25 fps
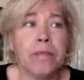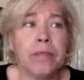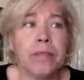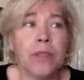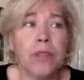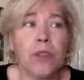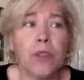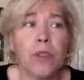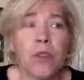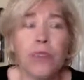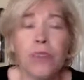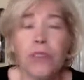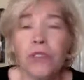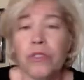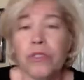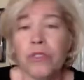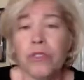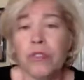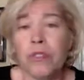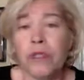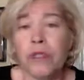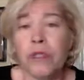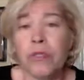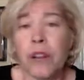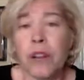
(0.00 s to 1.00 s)
go
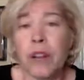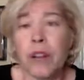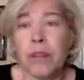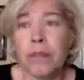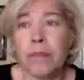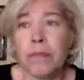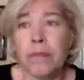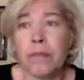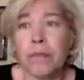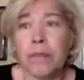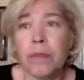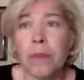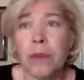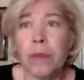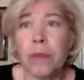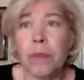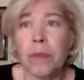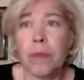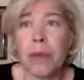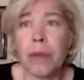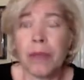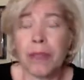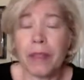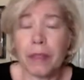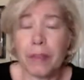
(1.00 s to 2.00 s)
to um,
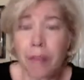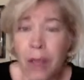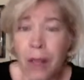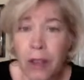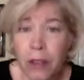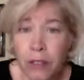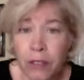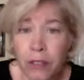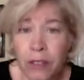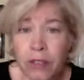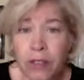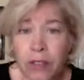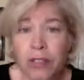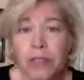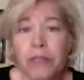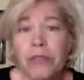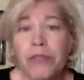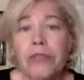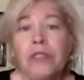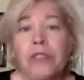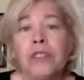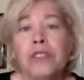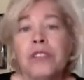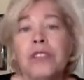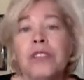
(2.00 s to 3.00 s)
homeopathic medical
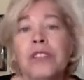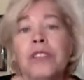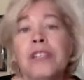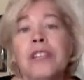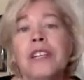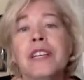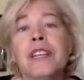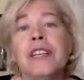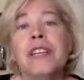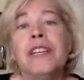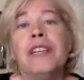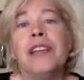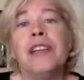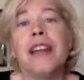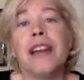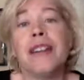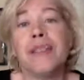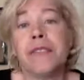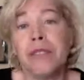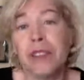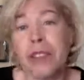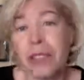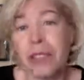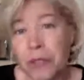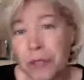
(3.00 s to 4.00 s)
school
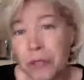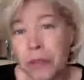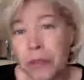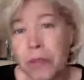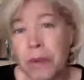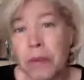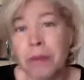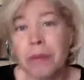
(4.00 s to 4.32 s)
after I sold my